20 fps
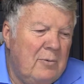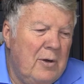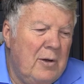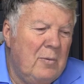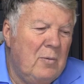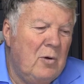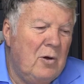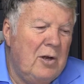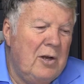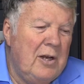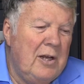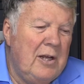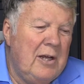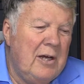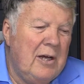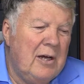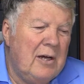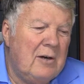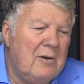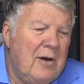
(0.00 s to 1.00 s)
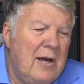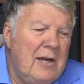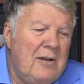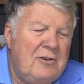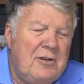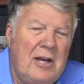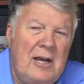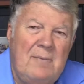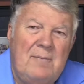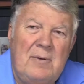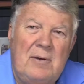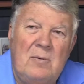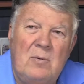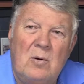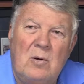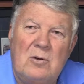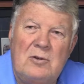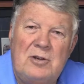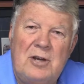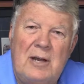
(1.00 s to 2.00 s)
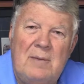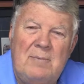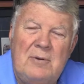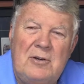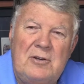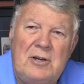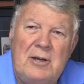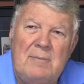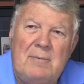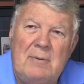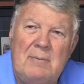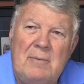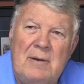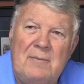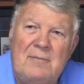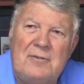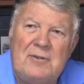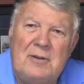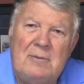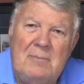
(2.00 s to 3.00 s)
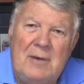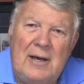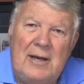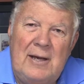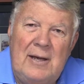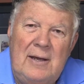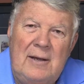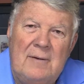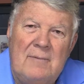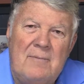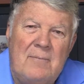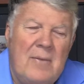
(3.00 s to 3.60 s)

We won the Grand Champion and World Championship at Memphis in May,